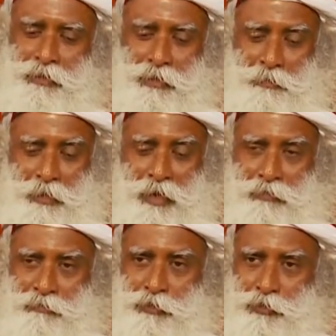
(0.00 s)
The
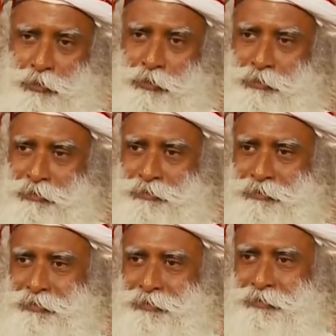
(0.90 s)
power of the tool
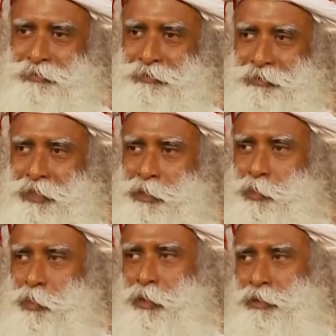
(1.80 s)
is
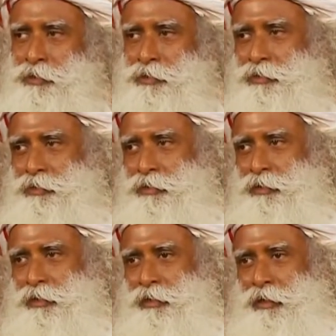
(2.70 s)
what
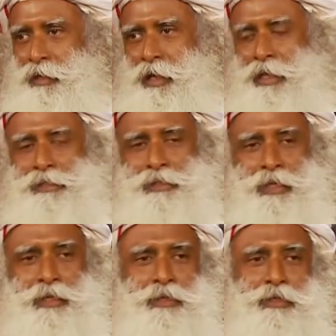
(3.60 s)
has
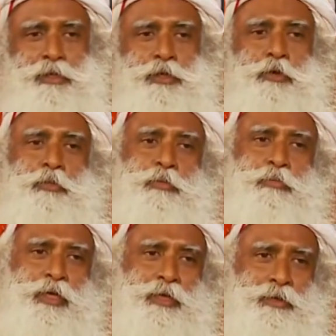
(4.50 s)
rendered the human
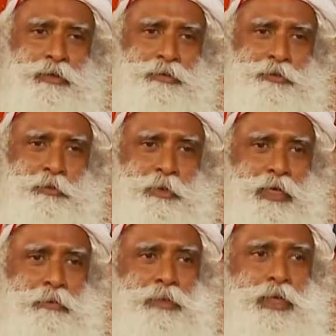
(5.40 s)
being to
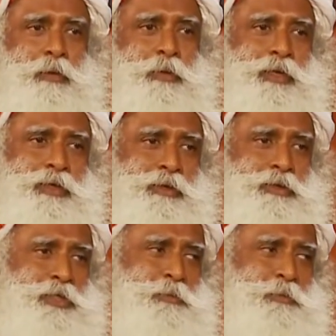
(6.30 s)
become dominant on this